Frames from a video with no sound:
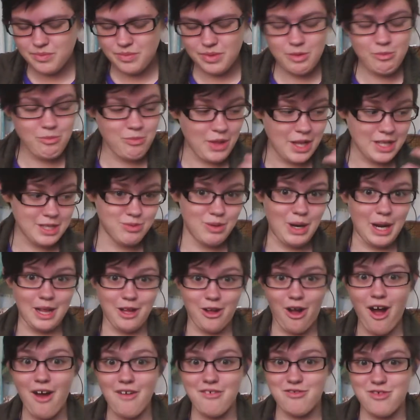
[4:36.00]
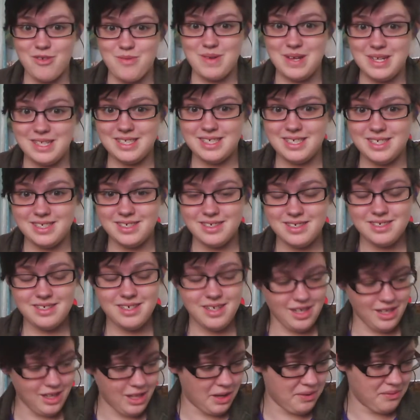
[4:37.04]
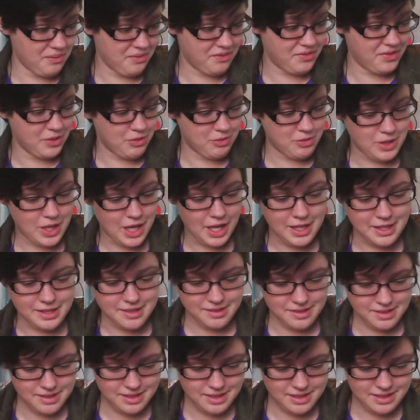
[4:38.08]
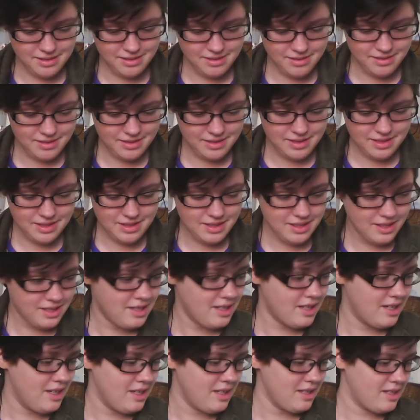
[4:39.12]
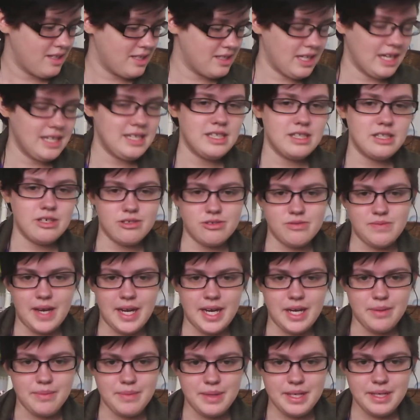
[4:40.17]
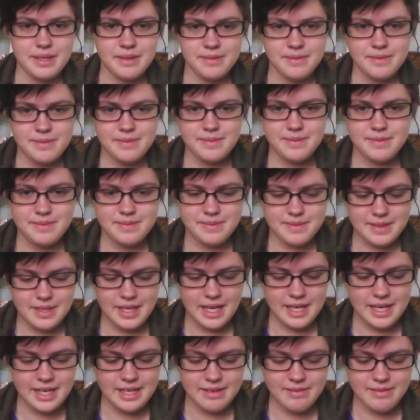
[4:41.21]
That's what I got from it, along with those colors. Because I did those randomly. I